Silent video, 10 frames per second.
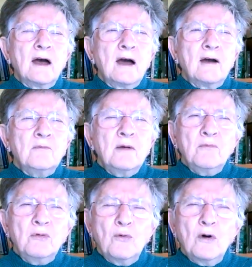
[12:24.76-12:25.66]

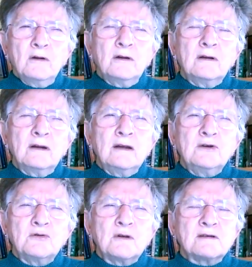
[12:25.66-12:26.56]
remember one
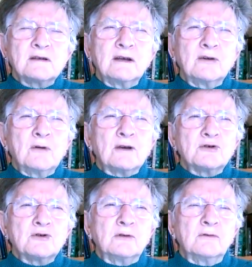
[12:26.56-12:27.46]
interesting
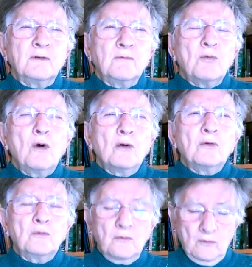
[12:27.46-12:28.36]
question from the
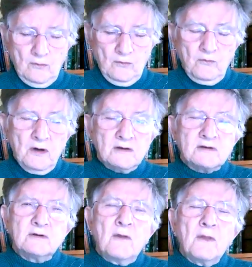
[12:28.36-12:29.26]
one
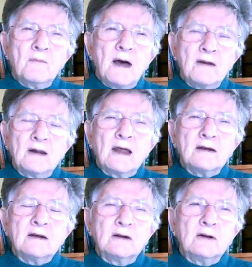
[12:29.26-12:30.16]
person on the panel I
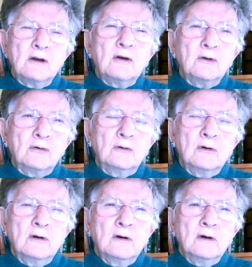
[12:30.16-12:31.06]
didn't know
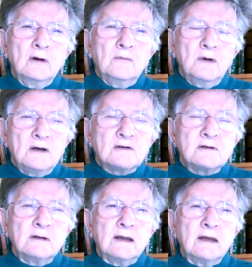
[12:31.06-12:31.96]

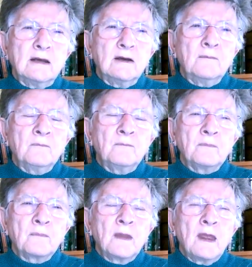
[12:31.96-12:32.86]
personally.
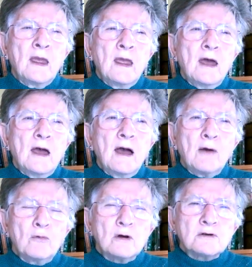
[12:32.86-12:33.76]
I
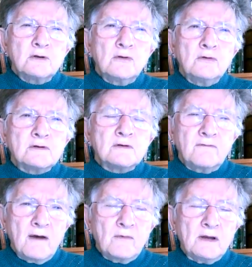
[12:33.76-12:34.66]
was known as a
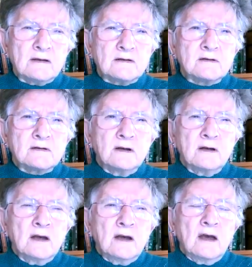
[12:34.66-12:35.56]
feminist.
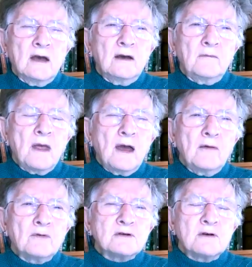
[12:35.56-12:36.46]
I
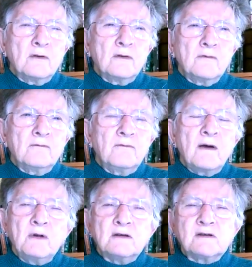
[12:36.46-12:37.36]
was on the
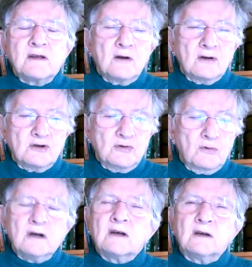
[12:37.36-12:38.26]
Feminist Theology
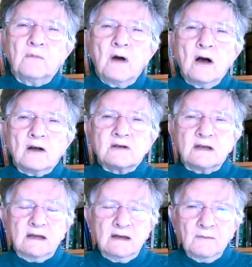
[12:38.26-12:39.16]
Working
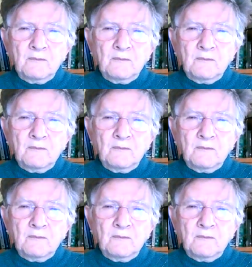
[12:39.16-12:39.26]
Party.